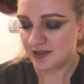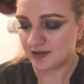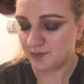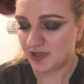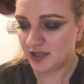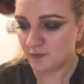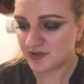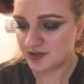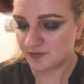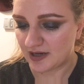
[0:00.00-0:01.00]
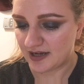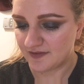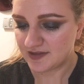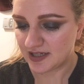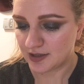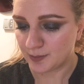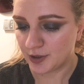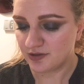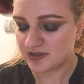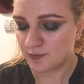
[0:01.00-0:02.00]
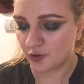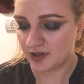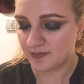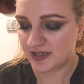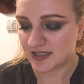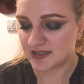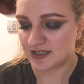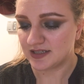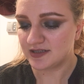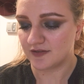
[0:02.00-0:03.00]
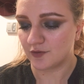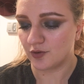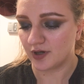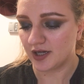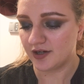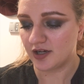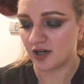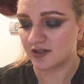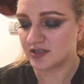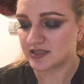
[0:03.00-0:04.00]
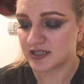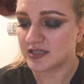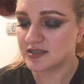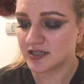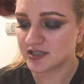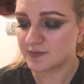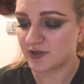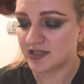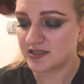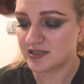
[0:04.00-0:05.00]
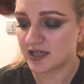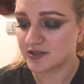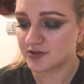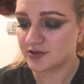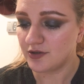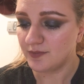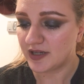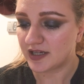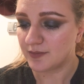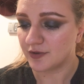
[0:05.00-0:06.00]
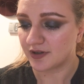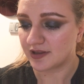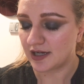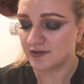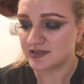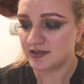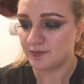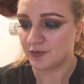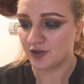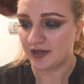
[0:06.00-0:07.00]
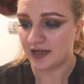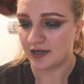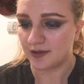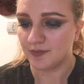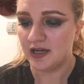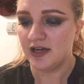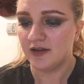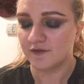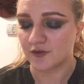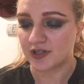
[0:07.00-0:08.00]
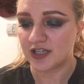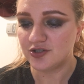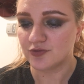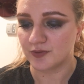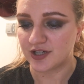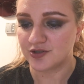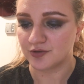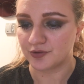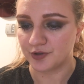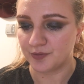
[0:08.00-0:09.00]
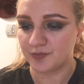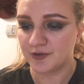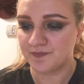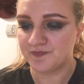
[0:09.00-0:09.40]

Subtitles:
The mean was derived and the post-mortem incidence of coronary heart disease expressed as so many per thousand per annum for each racial group.